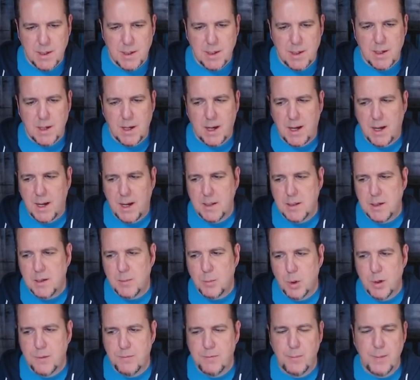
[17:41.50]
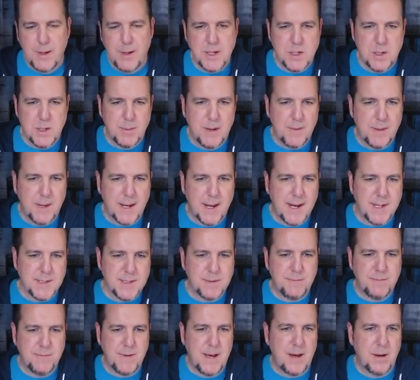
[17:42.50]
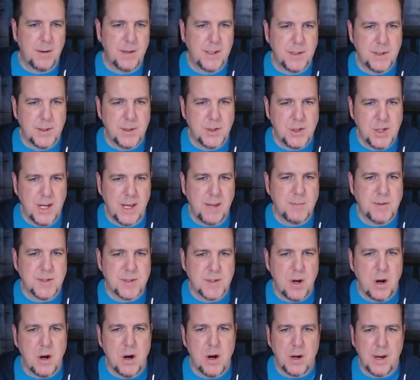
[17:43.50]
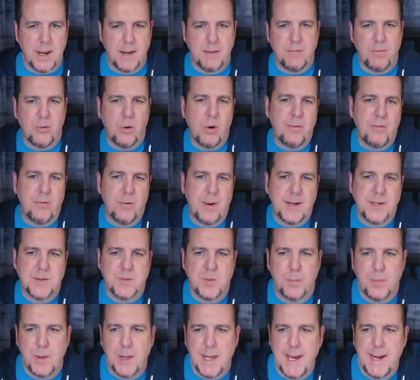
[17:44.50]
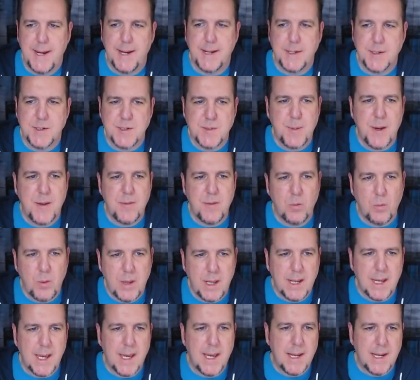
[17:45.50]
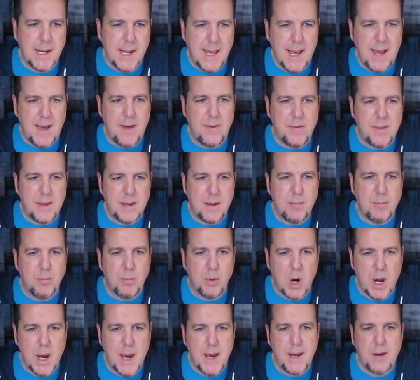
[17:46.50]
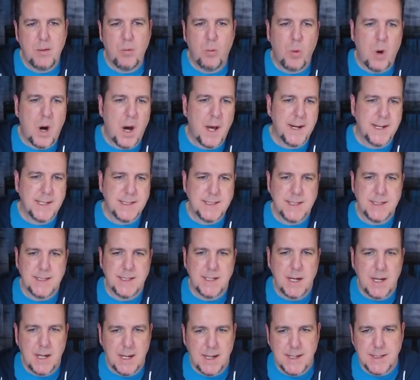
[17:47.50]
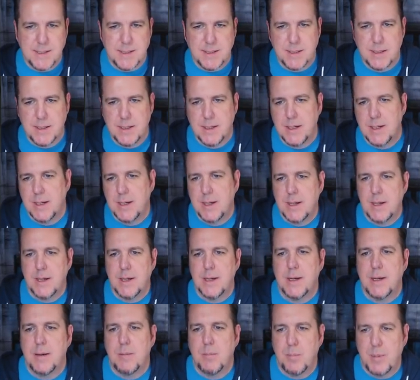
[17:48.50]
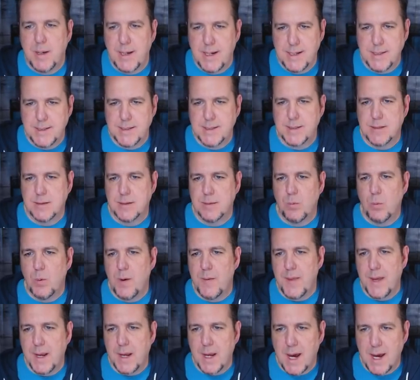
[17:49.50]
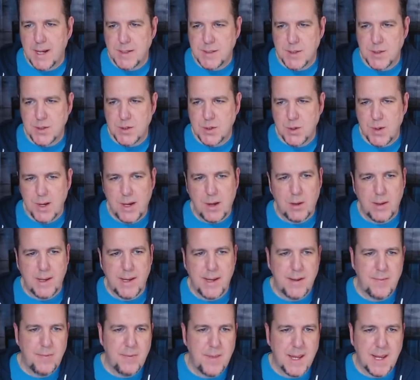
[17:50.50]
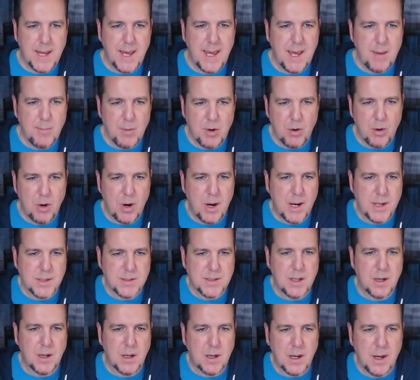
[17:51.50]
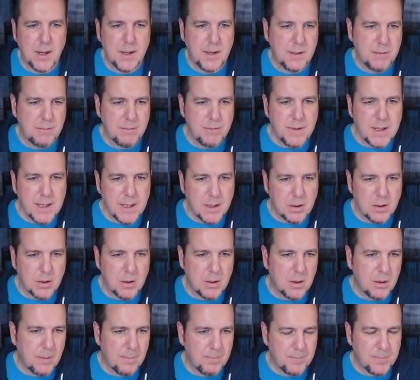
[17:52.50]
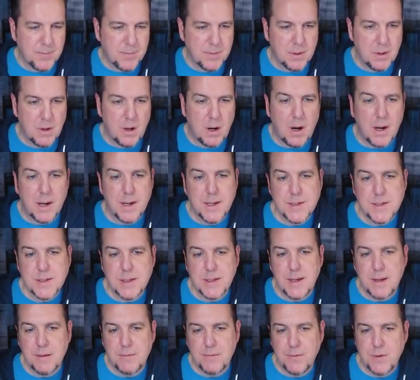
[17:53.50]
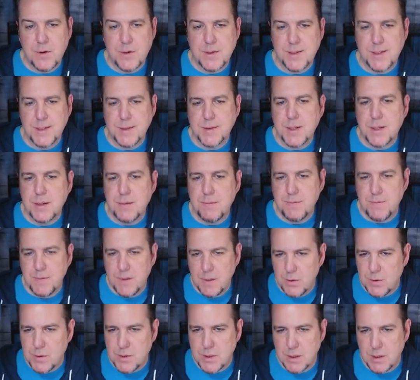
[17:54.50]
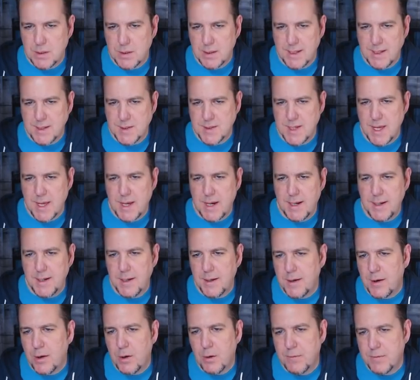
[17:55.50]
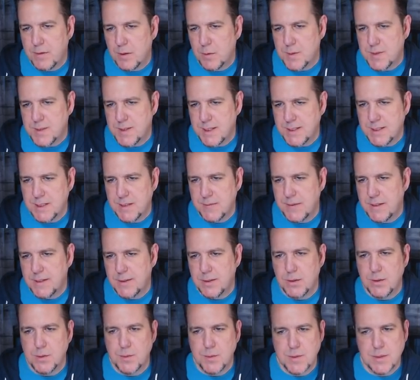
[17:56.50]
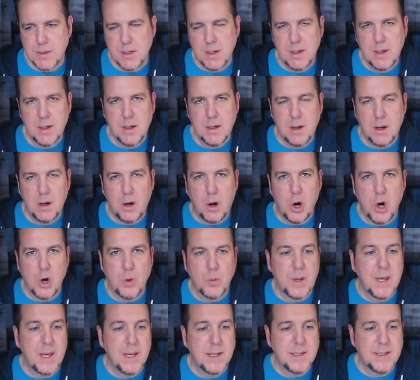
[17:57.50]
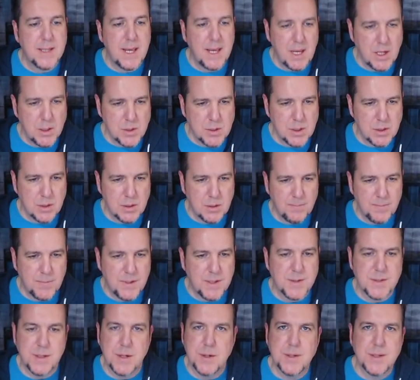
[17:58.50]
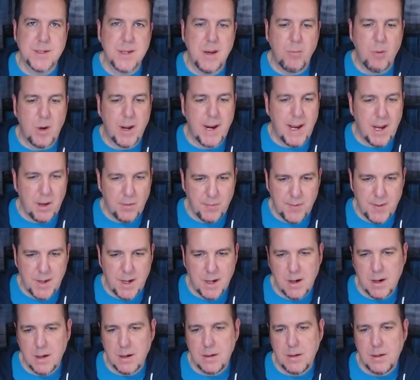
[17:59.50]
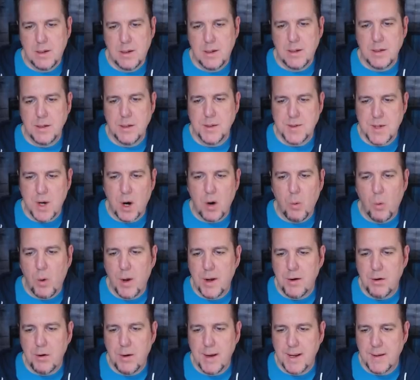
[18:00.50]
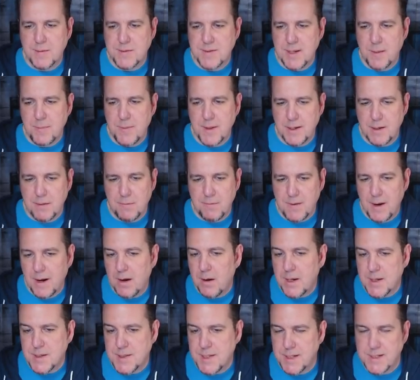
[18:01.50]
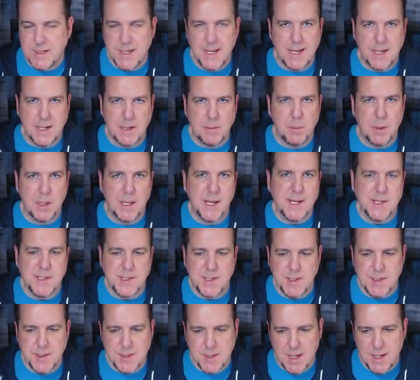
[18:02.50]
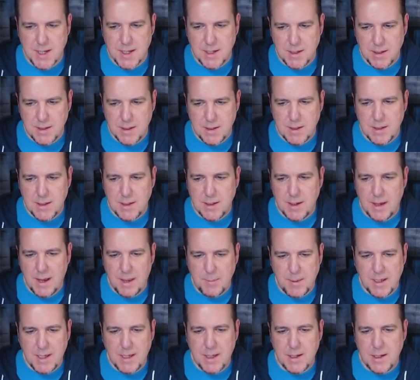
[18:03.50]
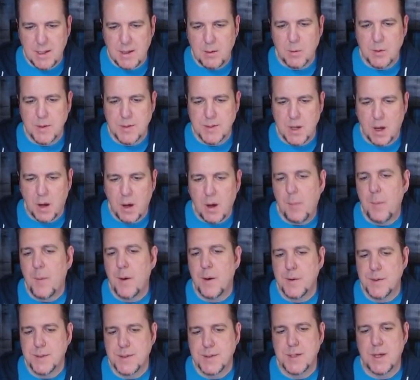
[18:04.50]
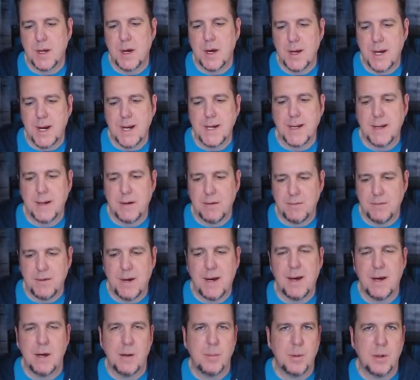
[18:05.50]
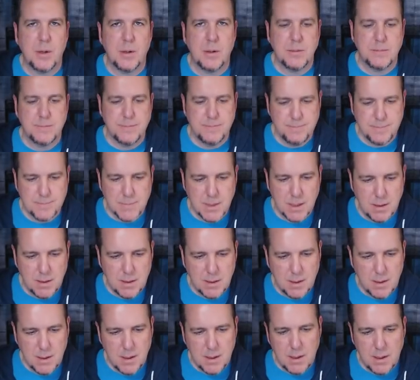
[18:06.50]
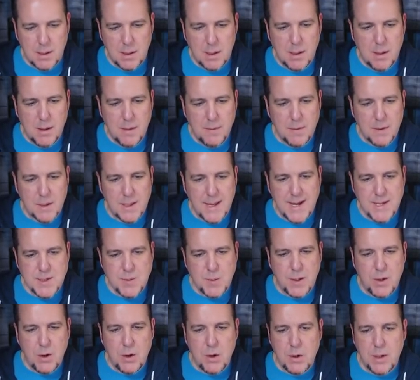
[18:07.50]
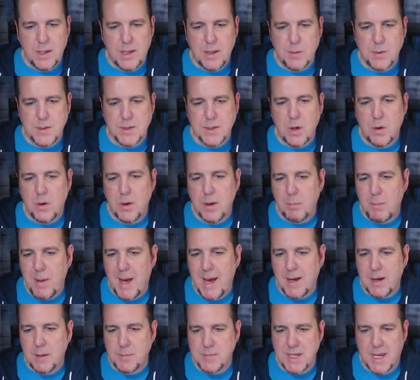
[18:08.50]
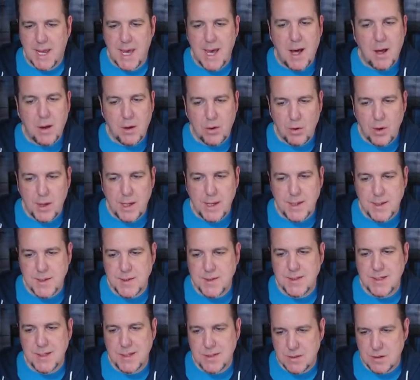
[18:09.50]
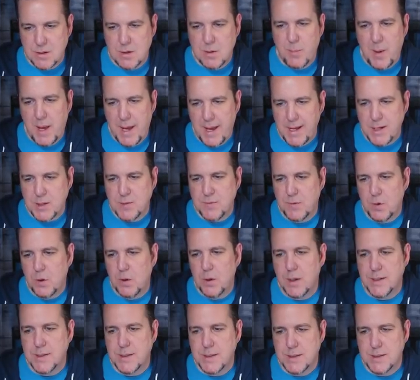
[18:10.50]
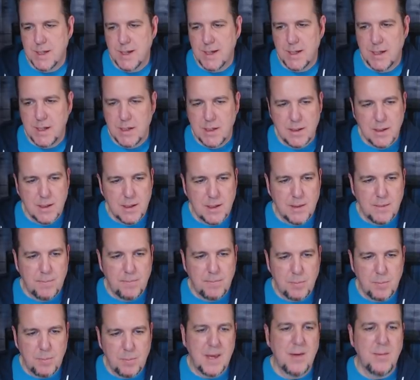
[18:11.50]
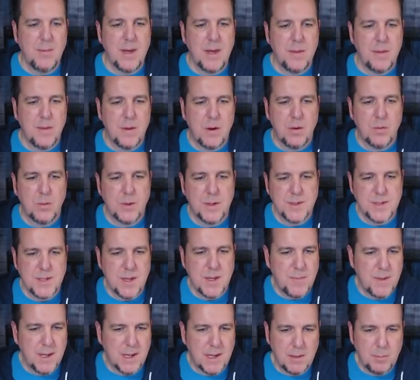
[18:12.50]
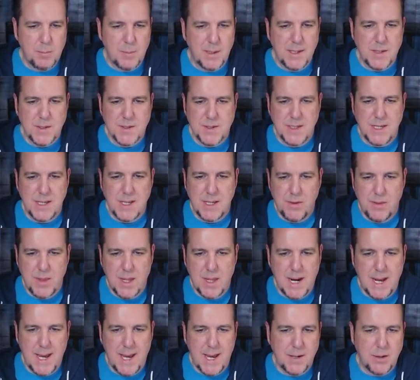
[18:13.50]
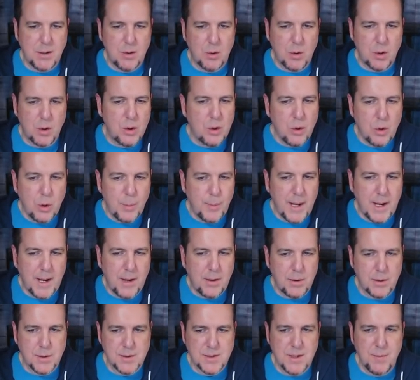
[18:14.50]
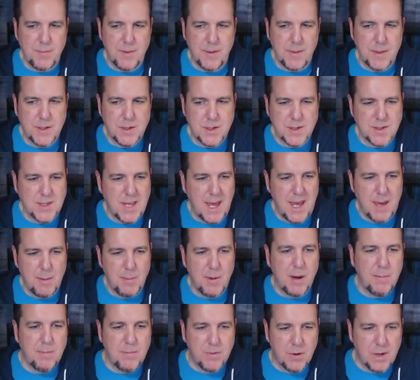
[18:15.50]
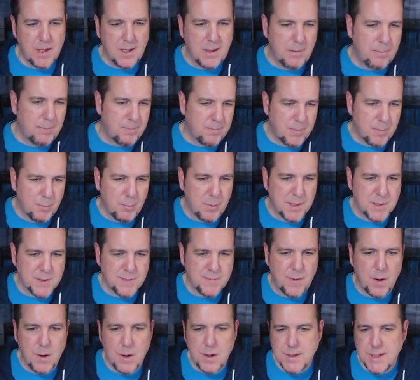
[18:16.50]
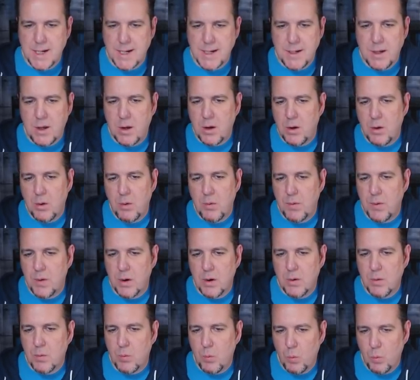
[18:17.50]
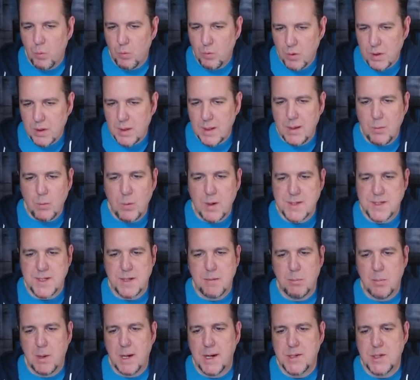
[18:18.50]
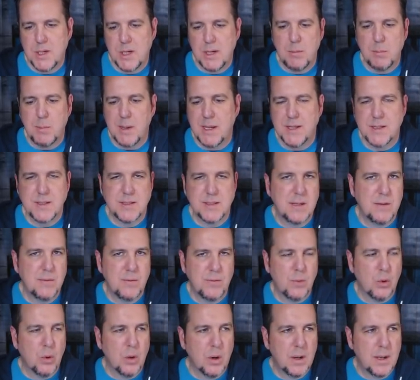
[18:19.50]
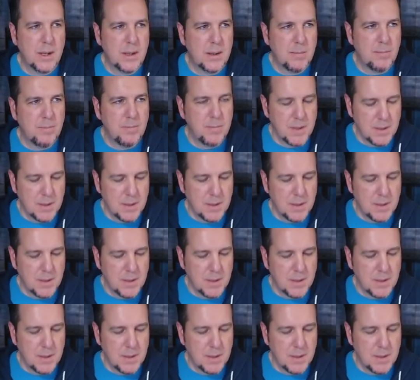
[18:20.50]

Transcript: Uh, a little more information about the guys that found it. James Stark and four friends were planning to spend the weekend at the Brian Waddington hut, but when they got to the trailhead, they came across a gutted vehicle. Honestly, at first, it's confusion, he said in an interview with C T V News. Are we in danger? Is there someone out there? You start wondering if something nefarious had taken place, he said. I mean, it was almost unidentifiable. The last we heard, he was going back up to Calgary, his sister Paige Fogan said. Maybe there was something in B C that I had no clue about, or something that just came up for him. But as far as I know, there really wasn't much in B C for him.